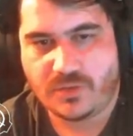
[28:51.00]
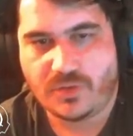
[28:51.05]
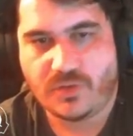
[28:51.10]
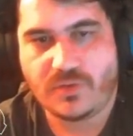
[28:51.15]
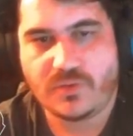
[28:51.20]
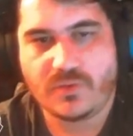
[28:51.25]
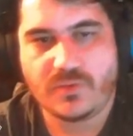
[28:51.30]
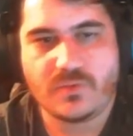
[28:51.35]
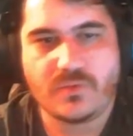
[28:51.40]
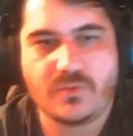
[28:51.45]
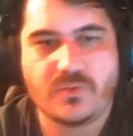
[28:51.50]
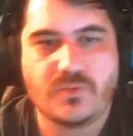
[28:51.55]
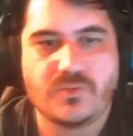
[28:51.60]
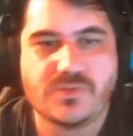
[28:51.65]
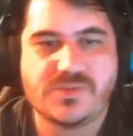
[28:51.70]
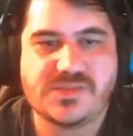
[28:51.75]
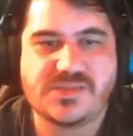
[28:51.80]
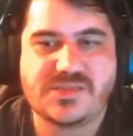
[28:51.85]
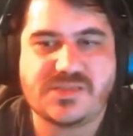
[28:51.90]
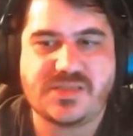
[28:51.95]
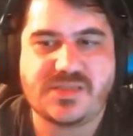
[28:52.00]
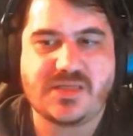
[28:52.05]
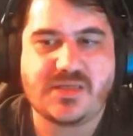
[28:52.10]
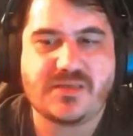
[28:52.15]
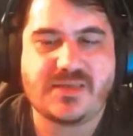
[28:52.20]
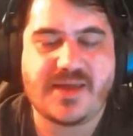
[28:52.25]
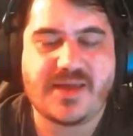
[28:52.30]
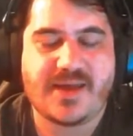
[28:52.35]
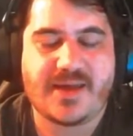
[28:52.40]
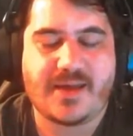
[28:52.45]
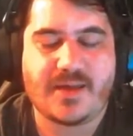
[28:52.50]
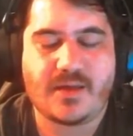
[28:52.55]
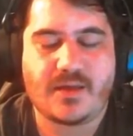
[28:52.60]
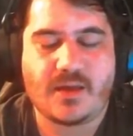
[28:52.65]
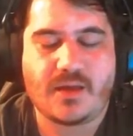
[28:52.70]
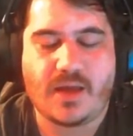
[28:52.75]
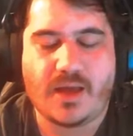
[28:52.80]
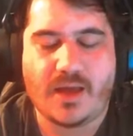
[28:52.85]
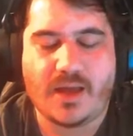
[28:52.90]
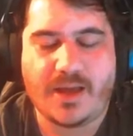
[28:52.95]
you see that
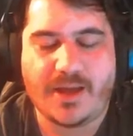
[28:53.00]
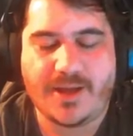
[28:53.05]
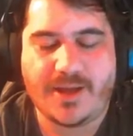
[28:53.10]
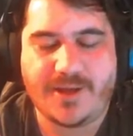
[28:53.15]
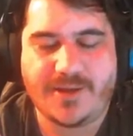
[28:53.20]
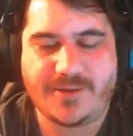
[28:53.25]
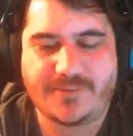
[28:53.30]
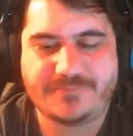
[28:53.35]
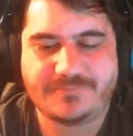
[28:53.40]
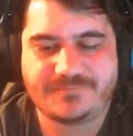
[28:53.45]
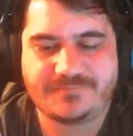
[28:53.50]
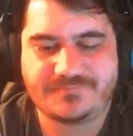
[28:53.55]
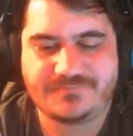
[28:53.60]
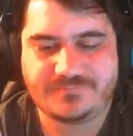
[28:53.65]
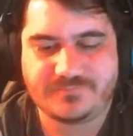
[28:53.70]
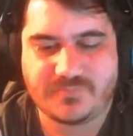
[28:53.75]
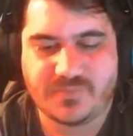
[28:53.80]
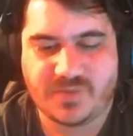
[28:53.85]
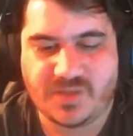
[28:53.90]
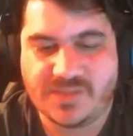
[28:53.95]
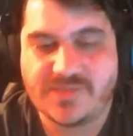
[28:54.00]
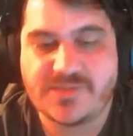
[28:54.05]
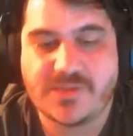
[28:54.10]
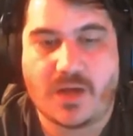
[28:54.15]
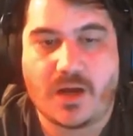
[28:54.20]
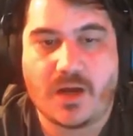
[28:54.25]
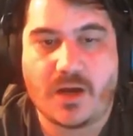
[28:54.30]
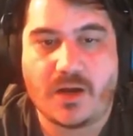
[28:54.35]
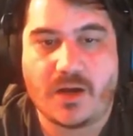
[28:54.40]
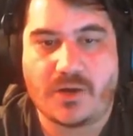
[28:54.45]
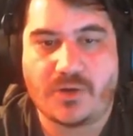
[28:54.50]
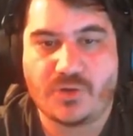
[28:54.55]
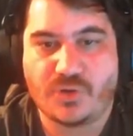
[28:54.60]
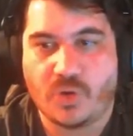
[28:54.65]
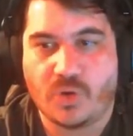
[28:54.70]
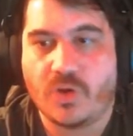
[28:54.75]
these are